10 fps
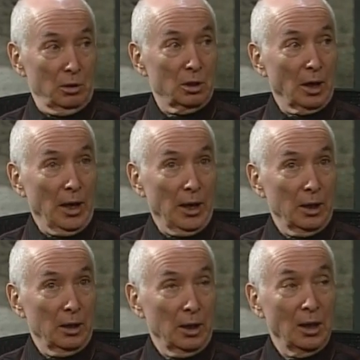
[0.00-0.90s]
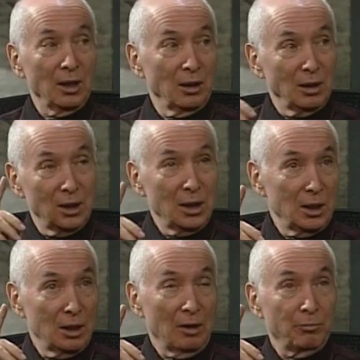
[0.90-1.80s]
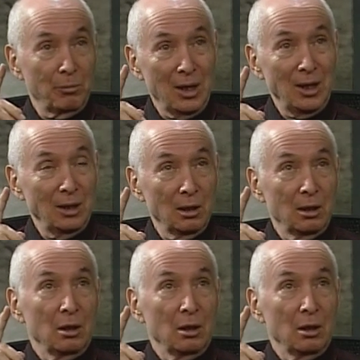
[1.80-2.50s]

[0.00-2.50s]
sky, and indeed have made